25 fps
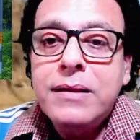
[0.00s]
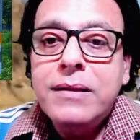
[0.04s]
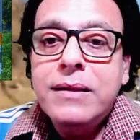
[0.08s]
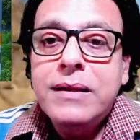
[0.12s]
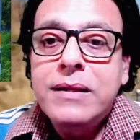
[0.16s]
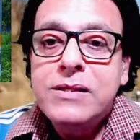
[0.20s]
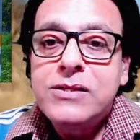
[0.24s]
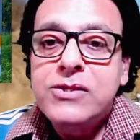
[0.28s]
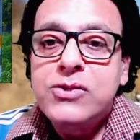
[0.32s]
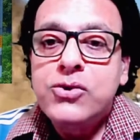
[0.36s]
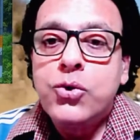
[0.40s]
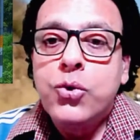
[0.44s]

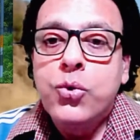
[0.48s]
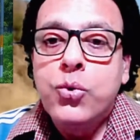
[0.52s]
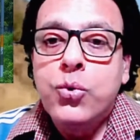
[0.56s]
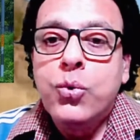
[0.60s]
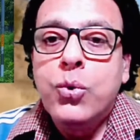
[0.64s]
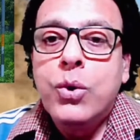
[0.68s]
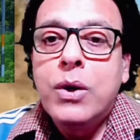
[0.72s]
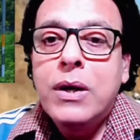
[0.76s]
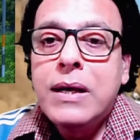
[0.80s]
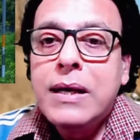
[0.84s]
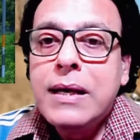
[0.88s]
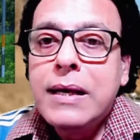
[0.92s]
These
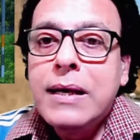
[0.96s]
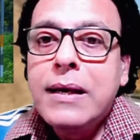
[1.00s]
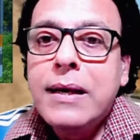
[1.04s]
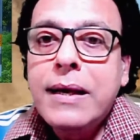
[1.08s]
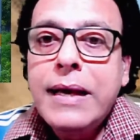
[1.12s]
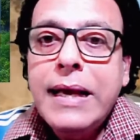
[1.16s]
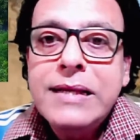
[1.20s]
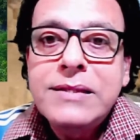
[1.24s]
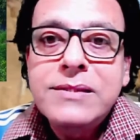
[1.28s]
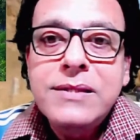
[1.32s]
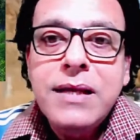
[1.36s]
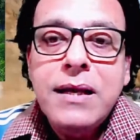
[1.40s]
new
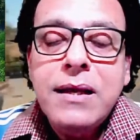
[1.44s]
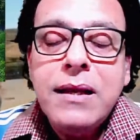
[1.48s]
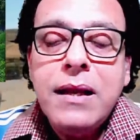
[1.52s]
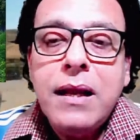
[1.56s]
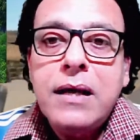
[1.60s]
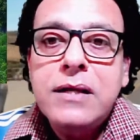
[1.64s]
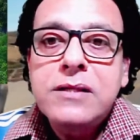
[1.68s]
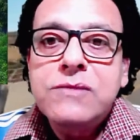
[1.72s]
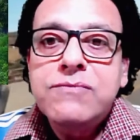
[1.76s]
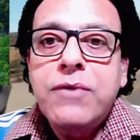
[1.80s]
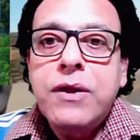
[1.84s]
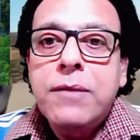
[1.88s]
AC
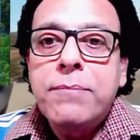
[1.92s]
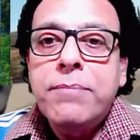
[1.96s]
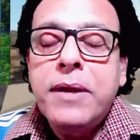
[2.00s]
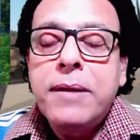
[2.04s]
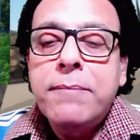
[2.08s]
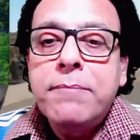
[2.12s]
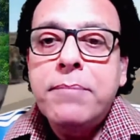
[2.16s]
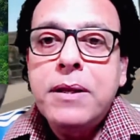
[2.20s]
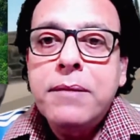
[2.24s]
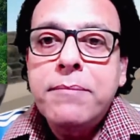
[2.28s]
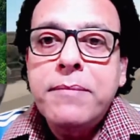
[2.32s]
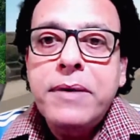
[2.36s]
class will be
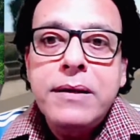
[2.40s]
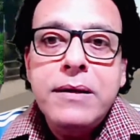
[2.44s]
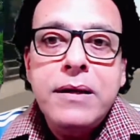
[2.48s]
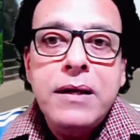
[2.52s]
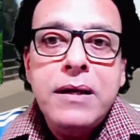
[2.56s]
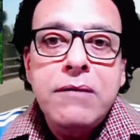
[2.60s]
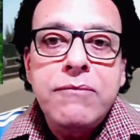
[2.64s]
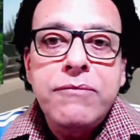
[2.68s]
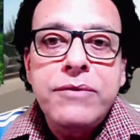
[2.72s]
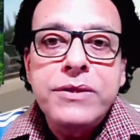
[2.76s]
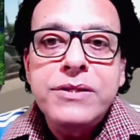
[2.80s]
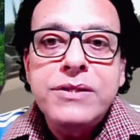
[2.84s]

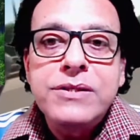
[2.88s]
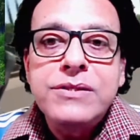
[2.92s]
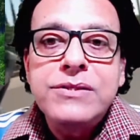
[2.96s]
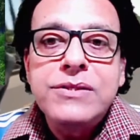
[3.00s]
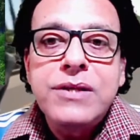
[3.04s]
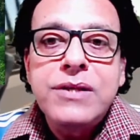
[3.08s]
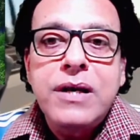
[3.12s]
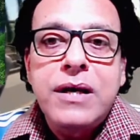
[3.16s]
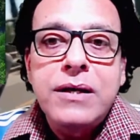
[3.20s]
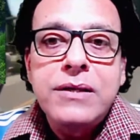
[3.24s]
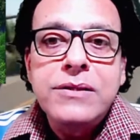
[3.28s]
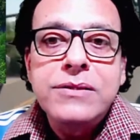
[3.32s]
implemented, which is
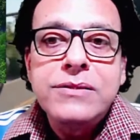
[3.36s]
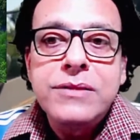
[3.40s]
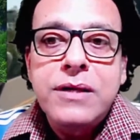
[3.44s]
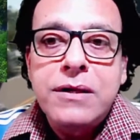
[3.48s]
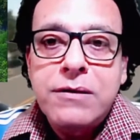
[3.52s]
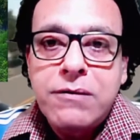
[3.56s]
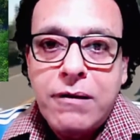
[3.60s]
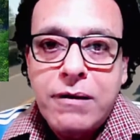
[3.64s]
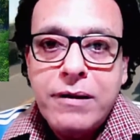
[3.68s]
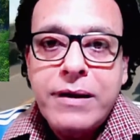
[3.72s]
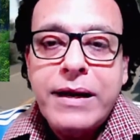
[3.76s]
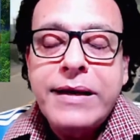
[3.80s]

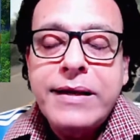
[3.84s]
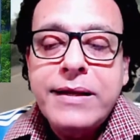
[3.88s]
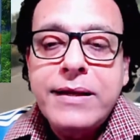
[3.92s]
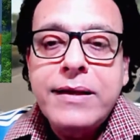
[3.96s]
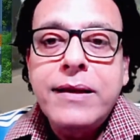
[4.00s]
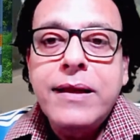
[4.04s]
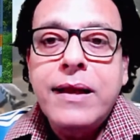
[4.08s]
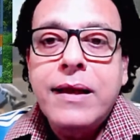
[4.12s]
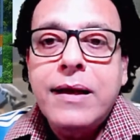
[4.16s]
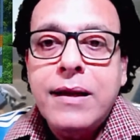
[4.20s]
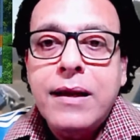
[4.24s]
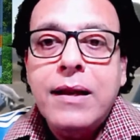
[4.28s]
general
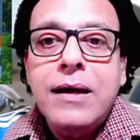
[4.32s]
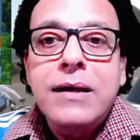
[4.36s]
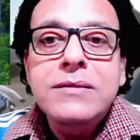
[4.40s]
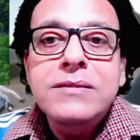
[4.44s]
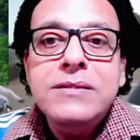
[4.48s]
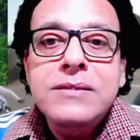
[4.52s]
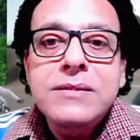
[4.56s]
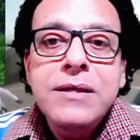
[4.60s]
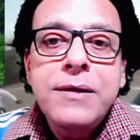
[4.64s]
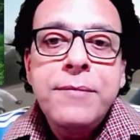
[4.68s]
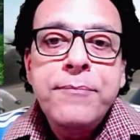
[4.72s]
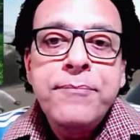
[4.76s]
category class.